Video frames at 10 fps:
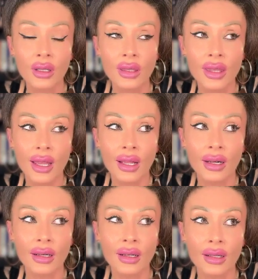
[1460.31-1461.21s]

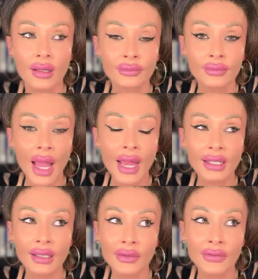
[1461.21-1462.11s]
then I
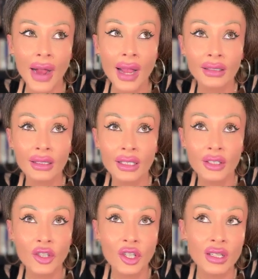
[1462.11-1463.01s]
can finally
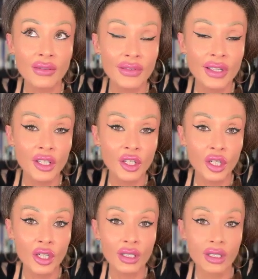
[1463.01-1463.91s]
achieve
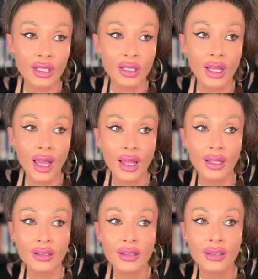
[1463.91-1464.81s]
security
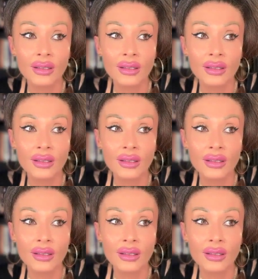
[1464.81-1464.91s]
and